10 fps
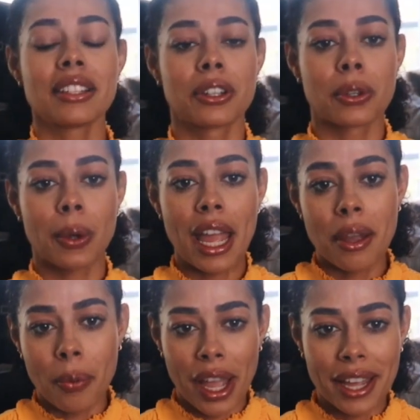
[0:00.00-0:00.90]
That's a
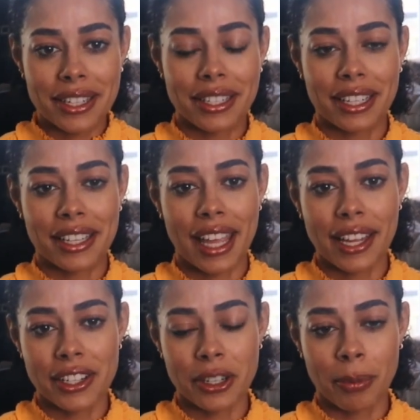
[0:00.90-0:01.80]
great way to
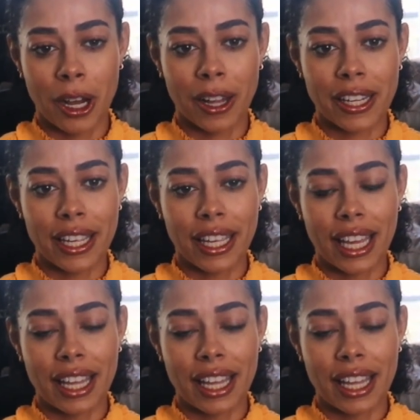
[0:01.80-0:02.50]
engage your body